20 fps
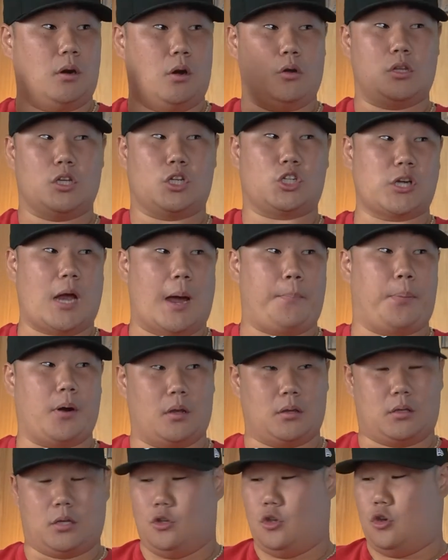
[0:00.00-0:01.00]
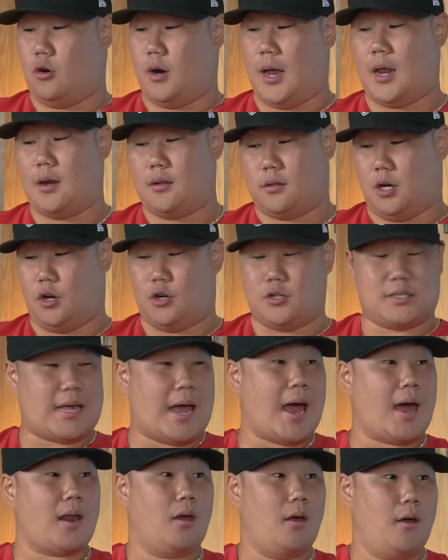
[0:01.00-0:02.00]
the shot put until your hand turns
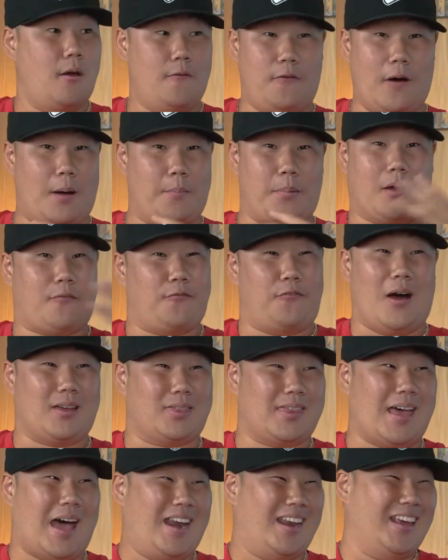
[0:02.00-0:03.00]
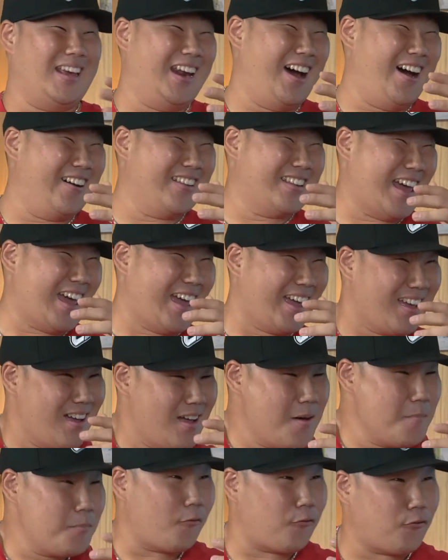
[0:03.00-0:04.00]
that, I'm like, fuck that. You know what I'm saying?
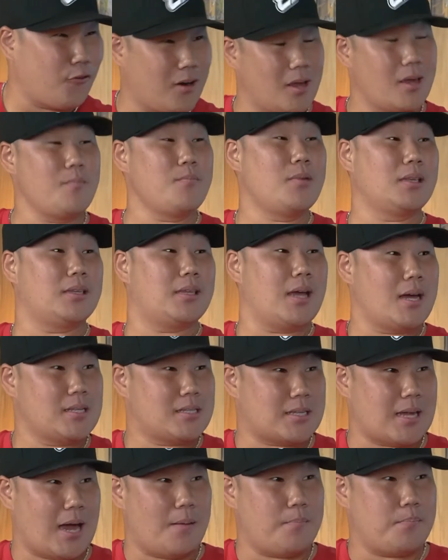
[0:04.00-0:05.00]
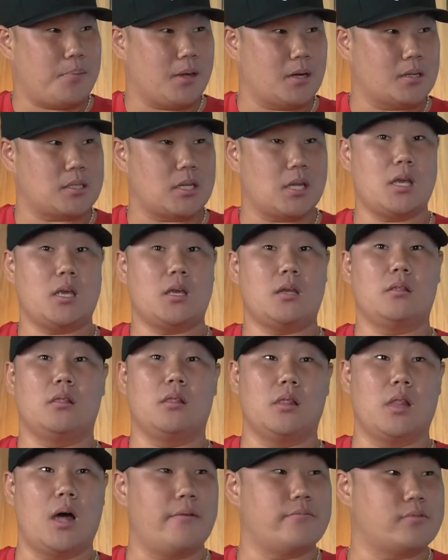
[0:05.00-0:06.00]
But for him, he does that because he
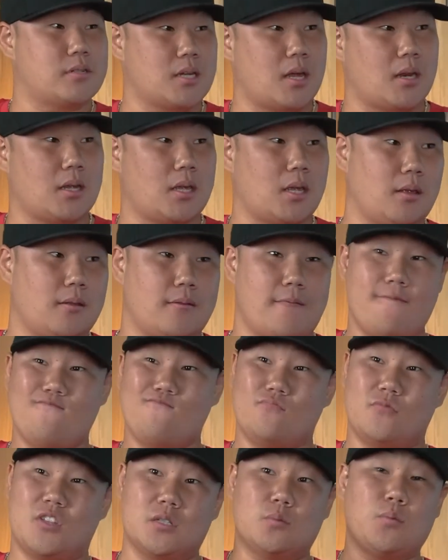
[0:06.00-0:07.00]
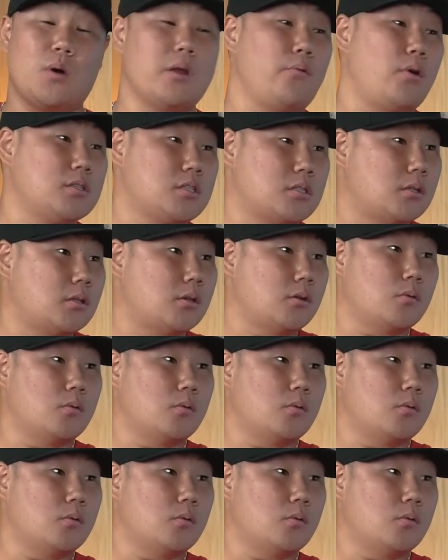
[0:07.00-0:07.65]
loves it. This is what he wants to do.